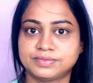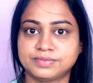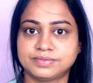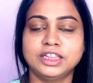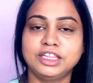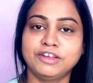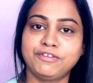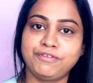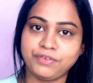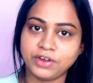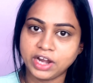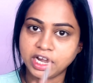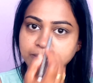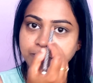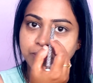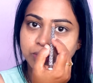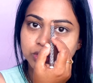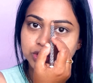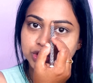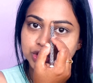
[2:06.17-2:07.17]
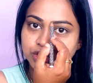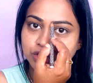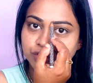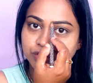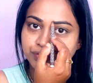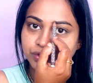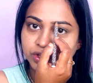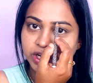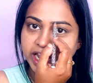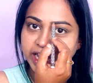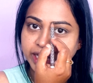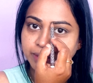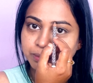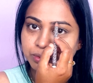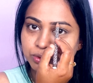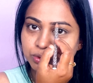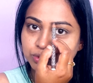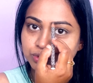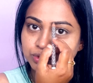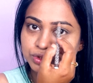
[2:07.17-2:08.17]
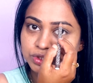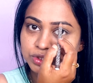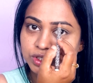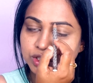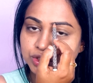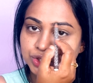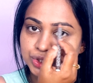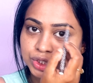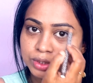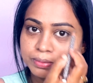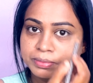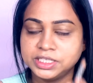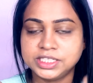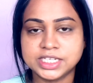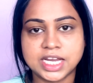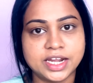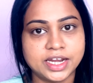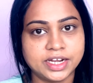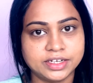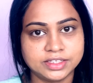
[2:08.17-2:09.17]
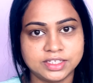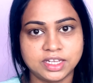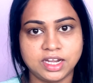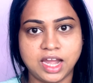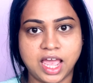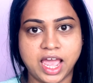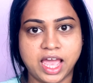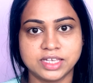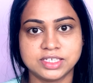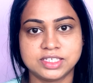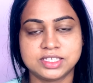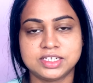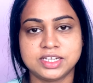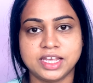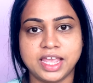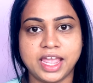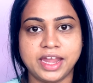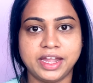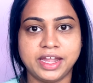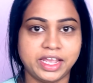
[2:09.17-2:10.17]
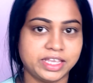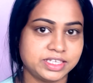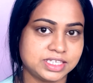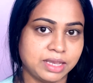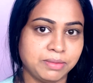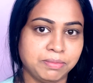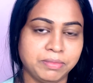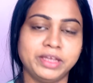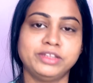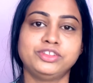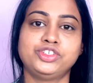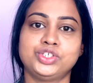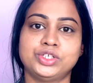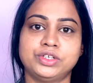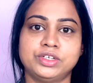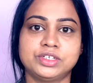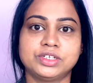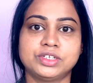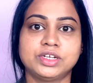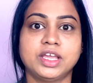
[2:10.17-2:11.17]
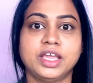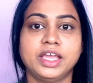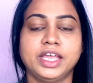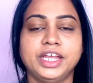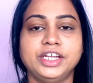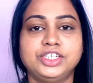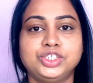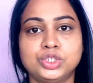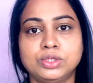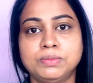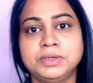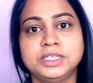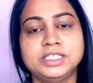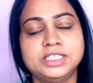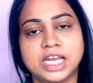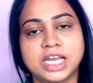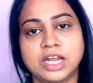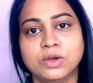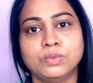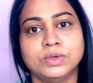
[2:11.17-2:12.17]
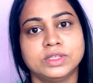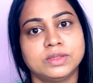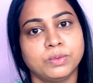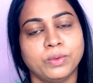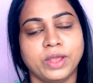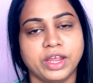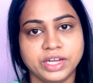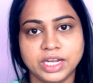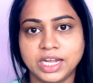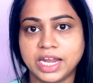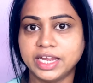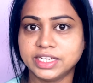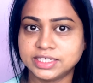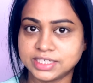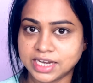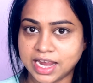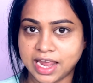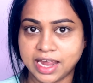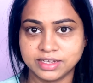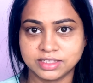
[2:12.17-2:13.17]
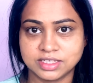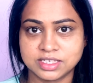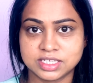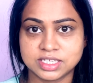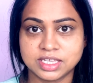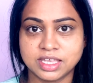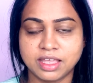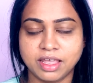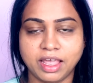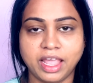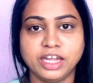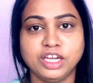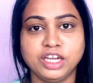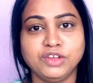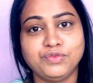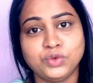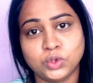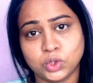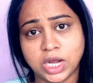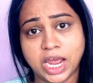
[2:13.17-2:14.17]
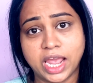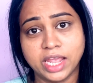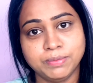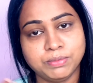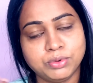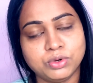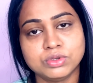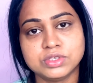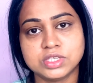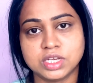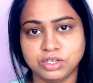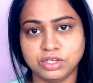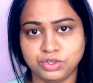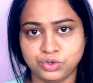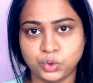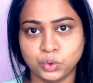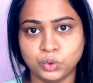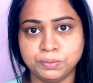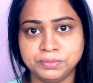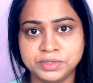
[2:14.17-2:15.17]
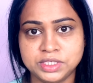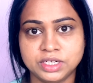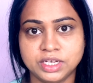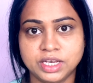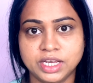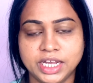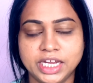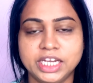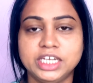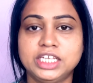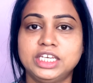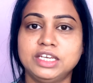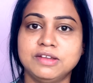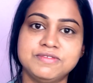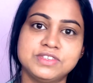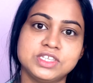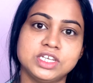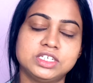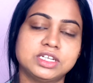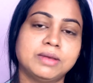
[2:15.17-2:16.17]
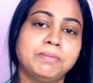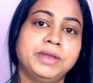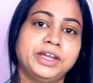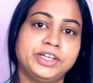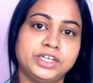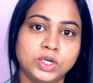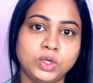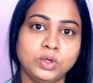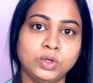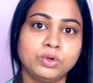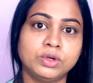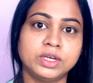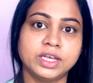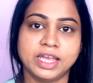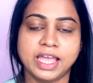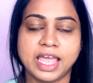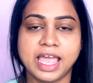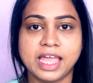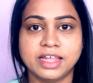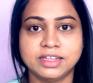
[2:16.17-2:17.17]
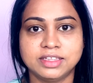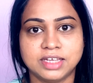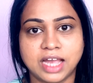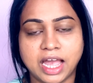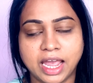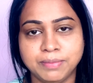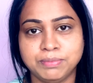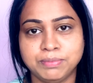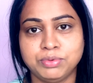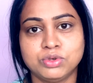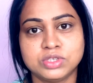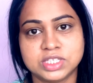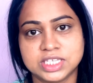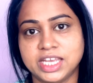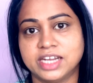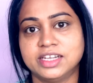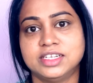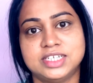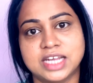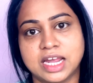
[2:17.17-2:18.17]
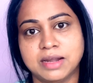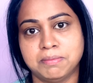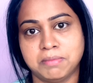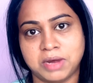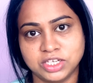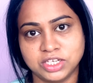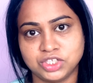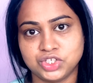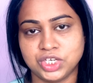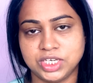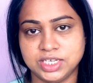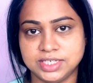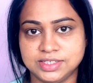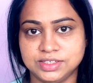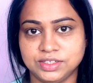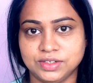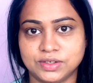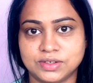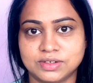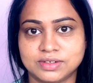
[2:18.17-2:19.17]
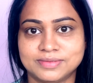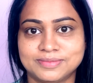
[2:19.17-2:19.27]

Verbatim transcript: The front portion of your eyebrows should be done at the last and as I mentioned it should be done with very light hands and if your eyebrows are groomed it gives it a better look and the eyebrows get done much easier.